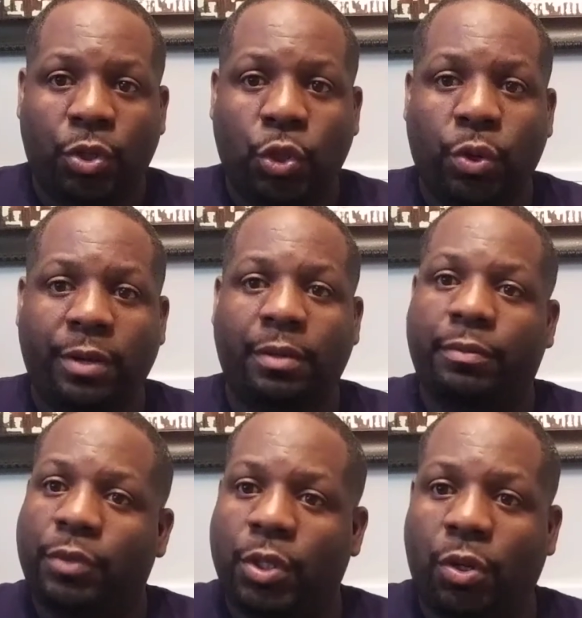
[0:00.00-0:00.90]
you
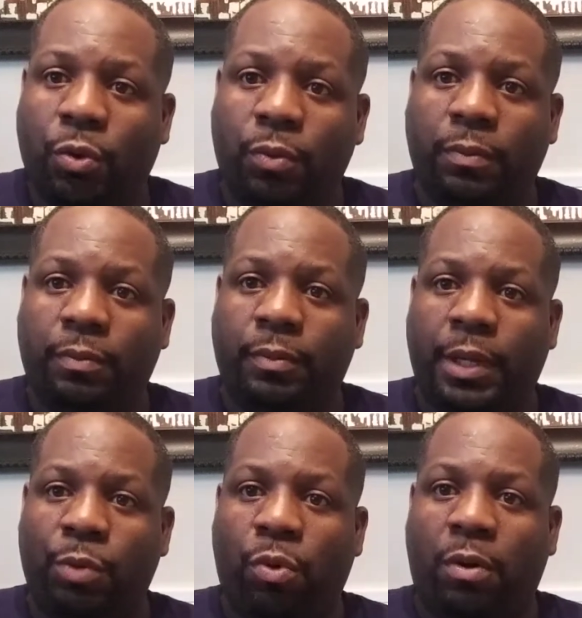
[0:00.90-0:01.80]
can, you know,
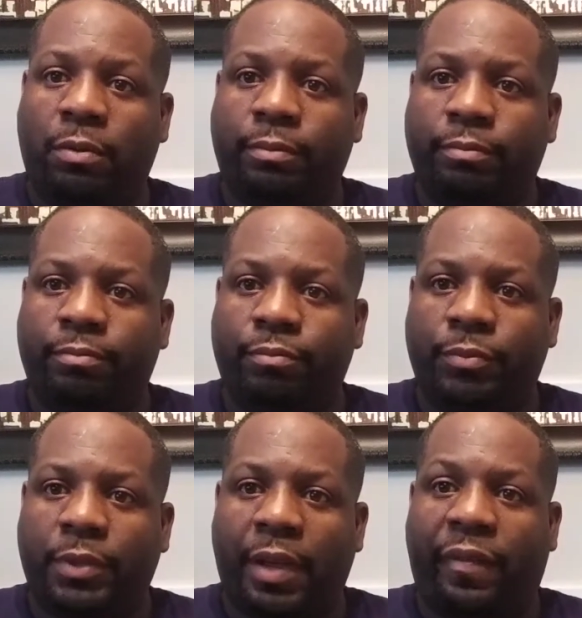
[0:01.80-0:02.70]
it won't
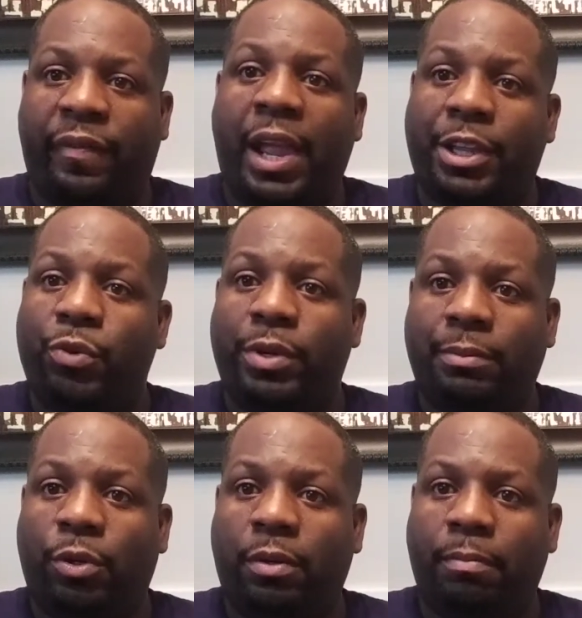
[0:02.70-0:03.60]
affect you
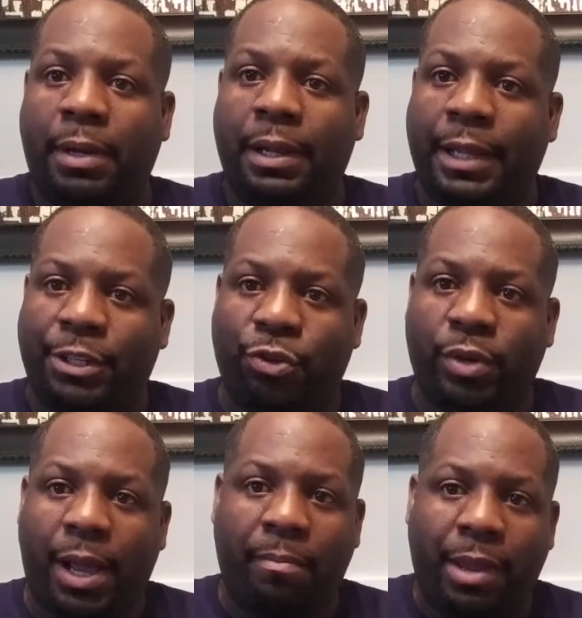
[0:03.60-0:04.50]
anymore, but that you're
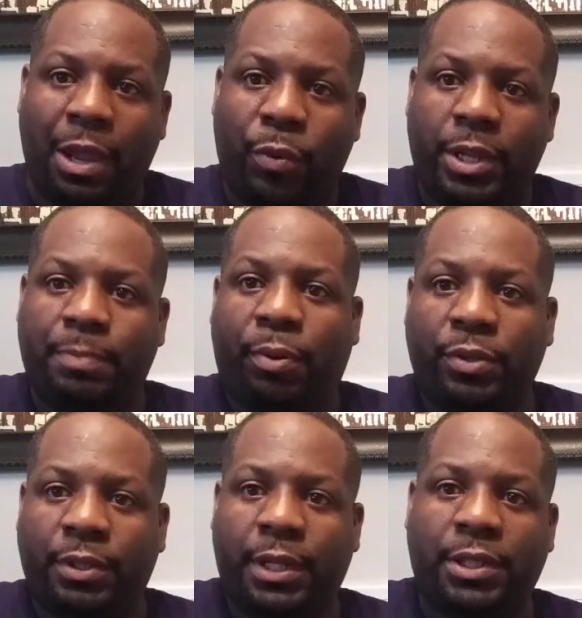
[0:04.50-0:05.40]
not being with this
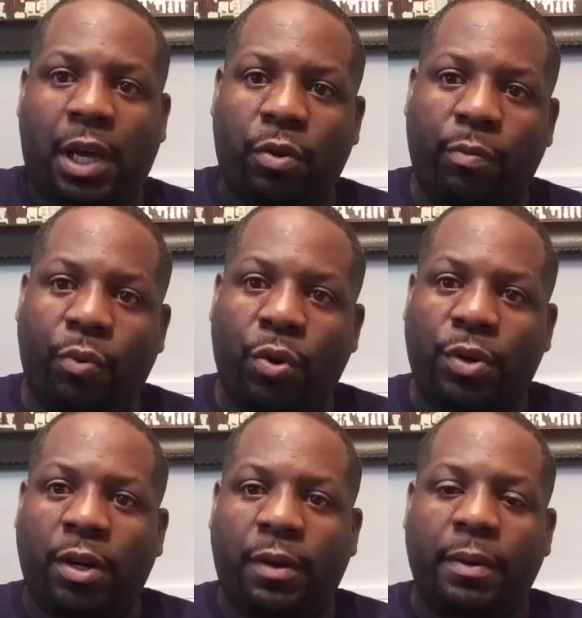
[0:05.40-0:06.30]
person that y'all don't
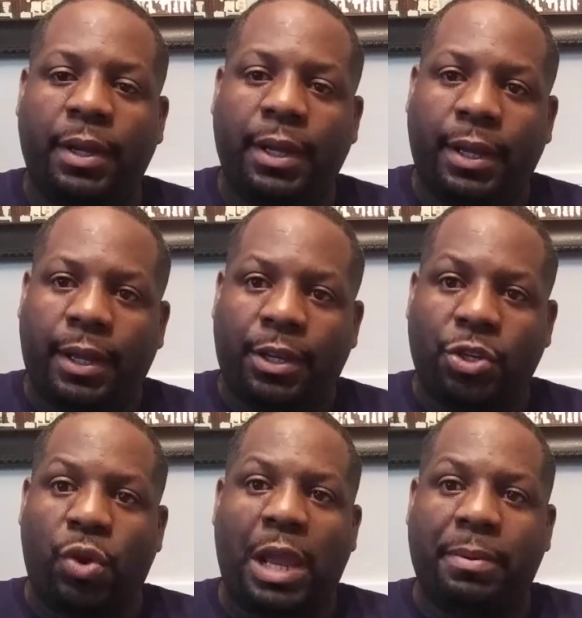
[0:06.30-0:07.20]
broke up.
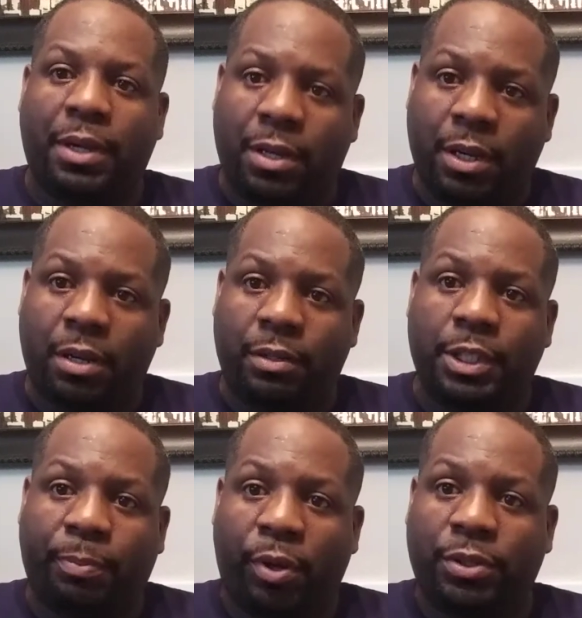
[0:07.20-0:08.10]
You're able to cut
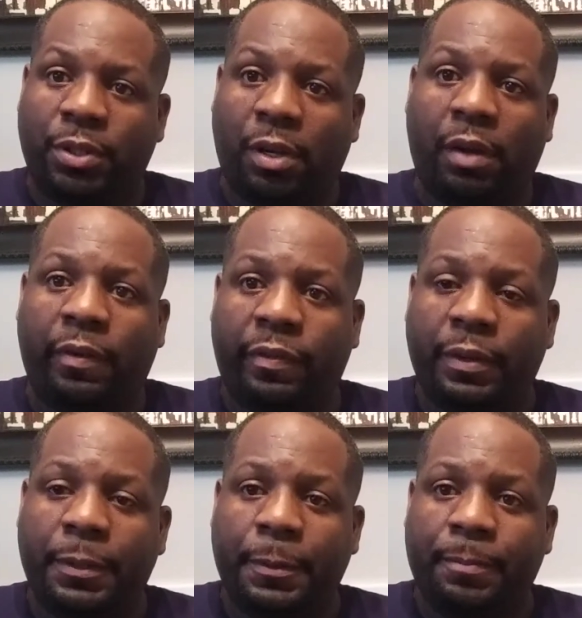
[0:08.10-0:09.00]
this person off
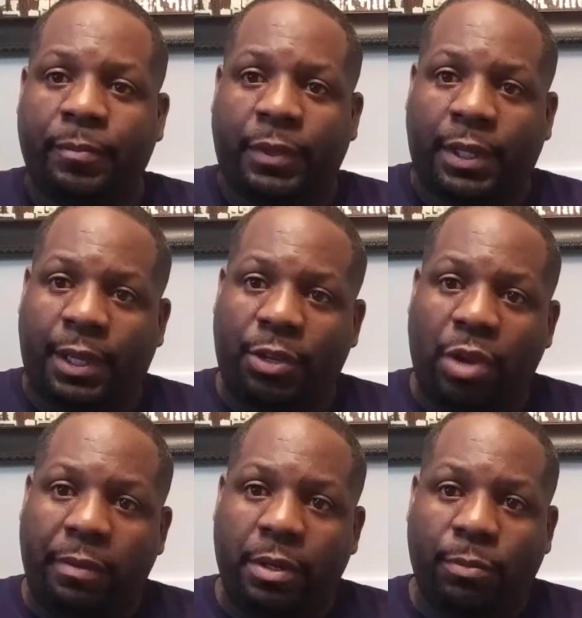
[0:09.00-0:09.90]
and
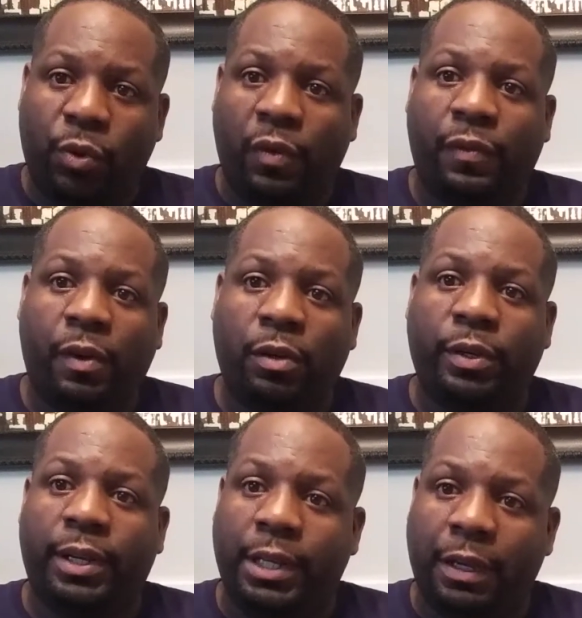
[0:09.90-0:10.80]
you're able to move
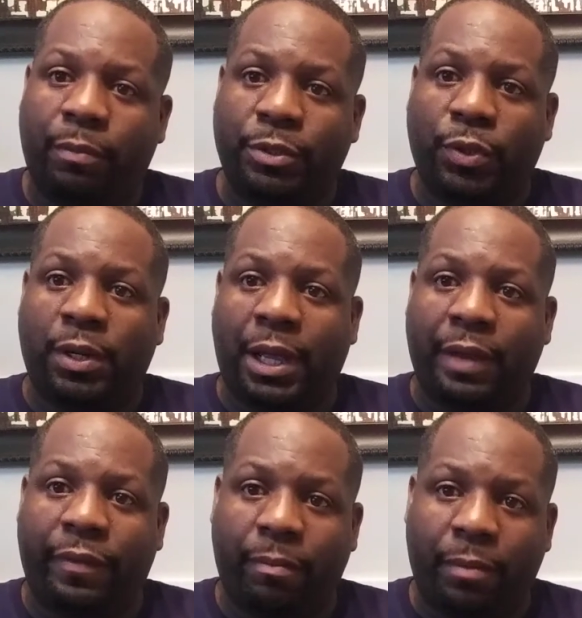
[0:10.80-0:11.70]
forward, live with your
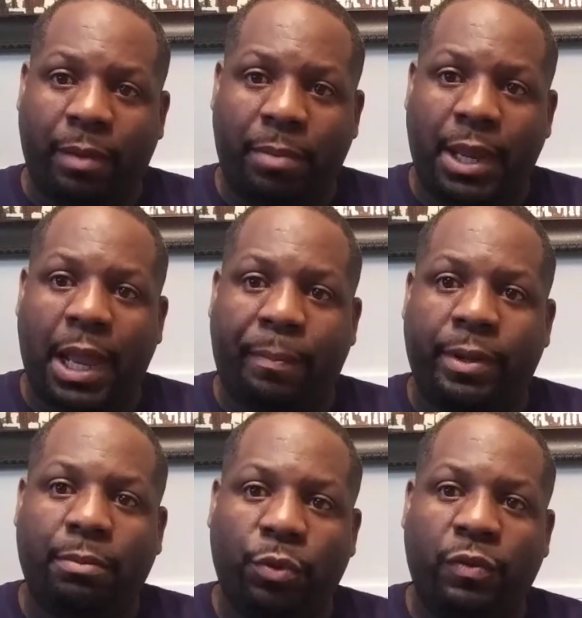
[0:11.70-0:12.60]
life and, and be
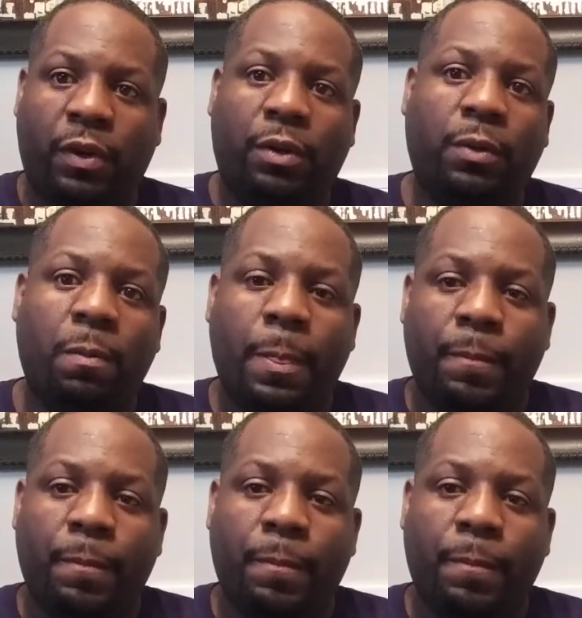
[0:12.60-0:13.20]
happy and move on.